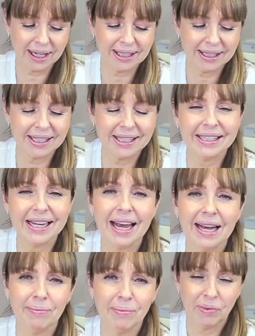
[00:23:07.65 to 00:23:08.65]
And it's the
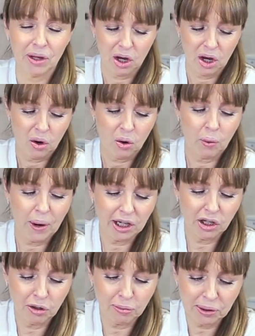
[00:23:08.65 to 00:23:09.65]
same
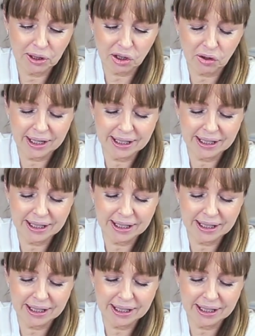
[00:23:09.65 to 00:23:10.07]
when you prescribe.